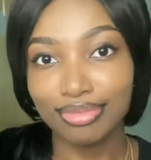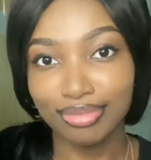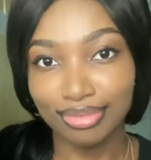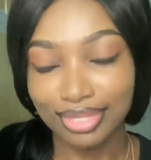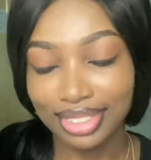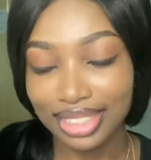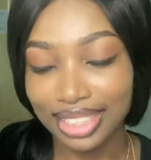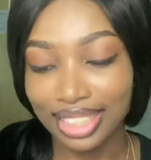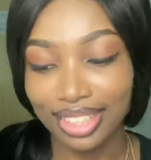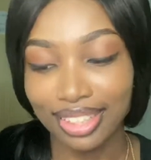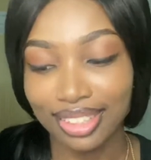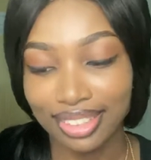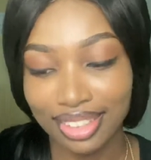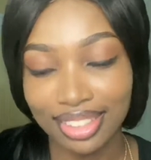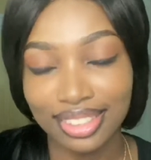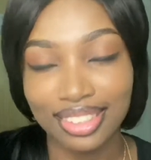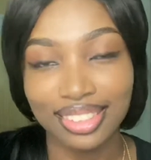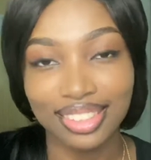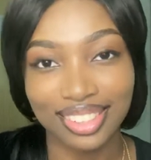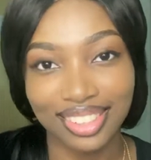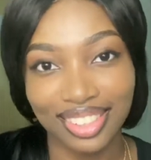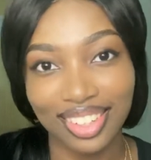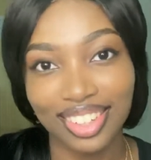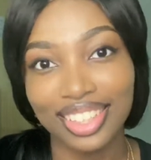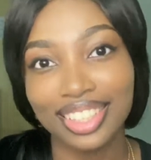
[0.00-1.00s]
See, this is
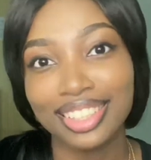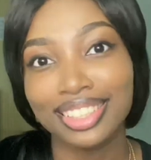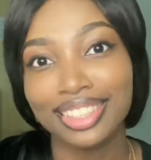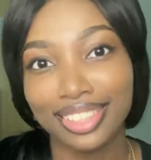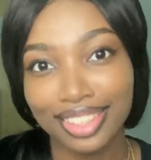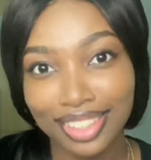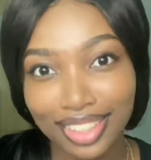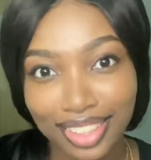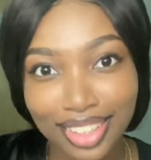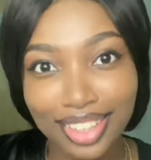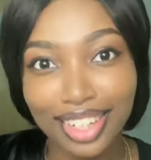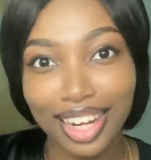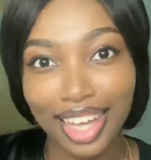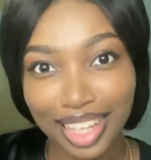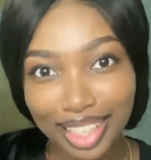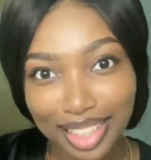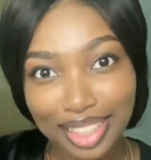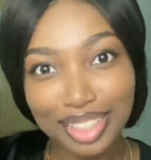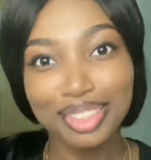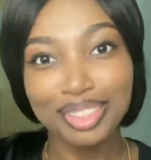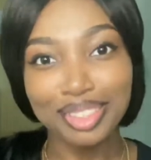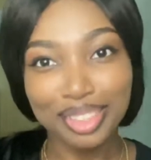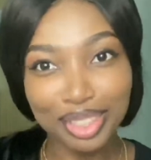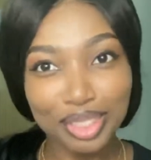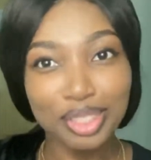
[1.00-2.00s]
starting to look like
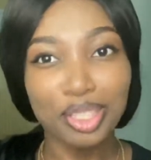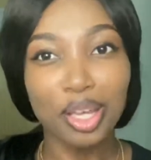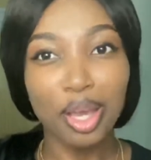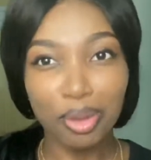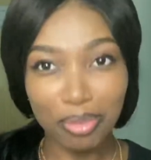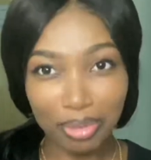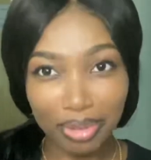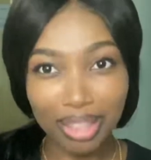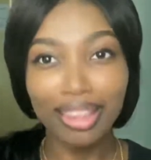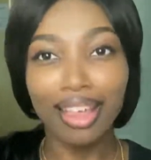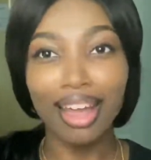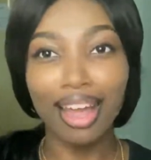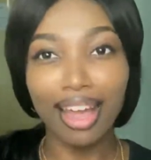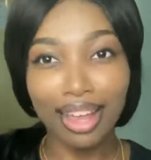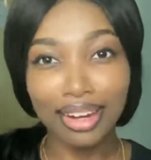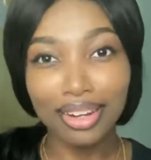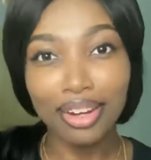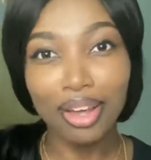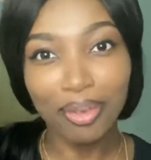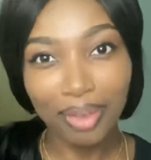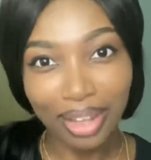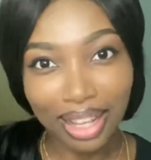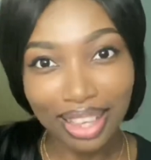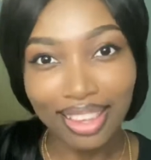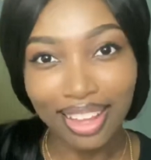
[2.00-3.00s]
the Tobi that I
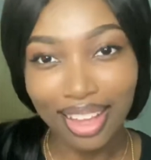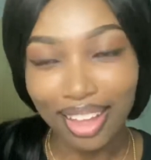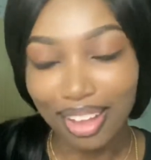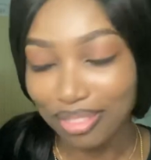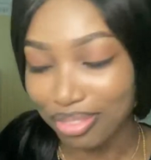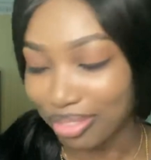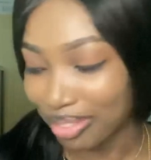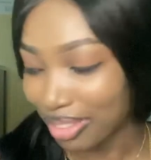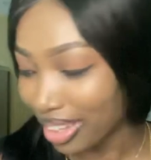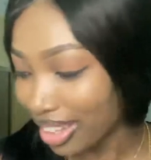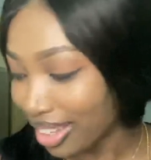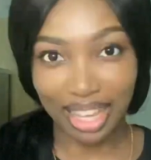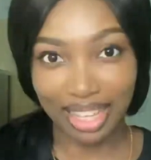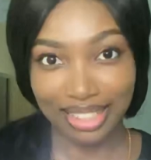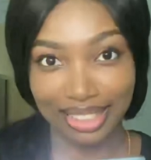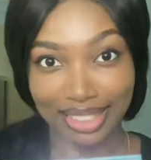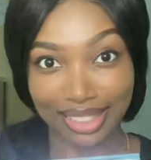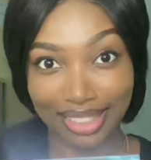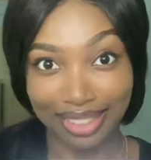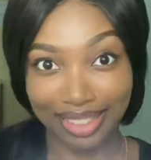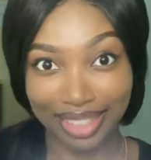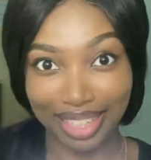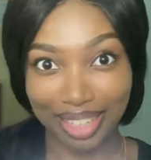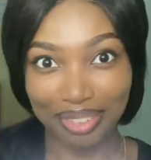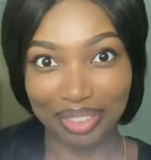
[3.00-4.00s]
know I love.
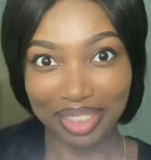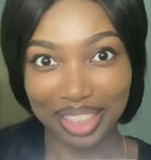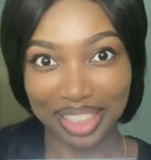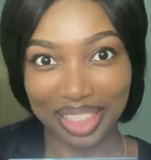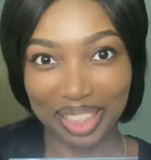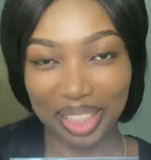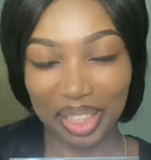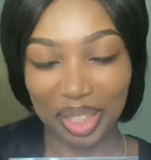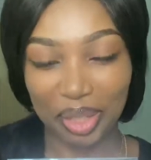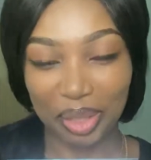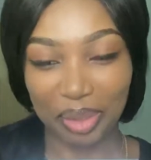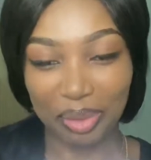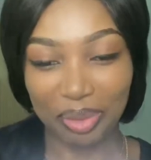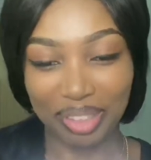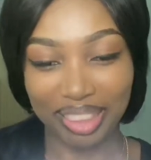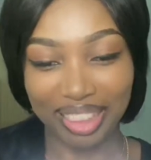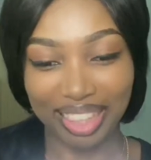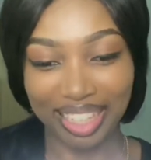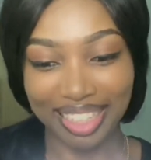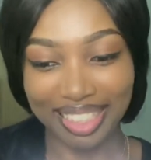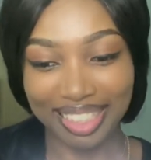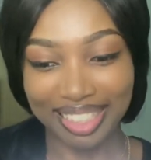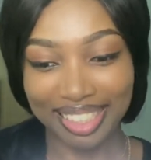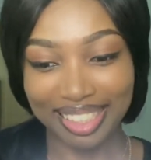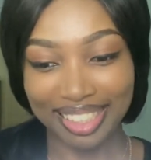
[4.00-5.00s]
So now we're gonna go in with
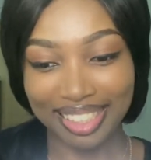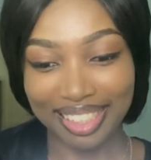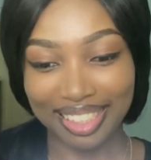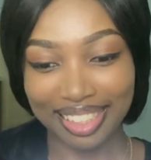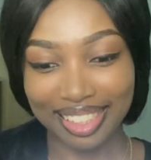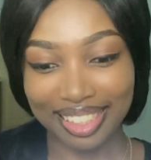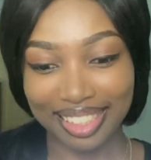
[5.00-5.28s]
this.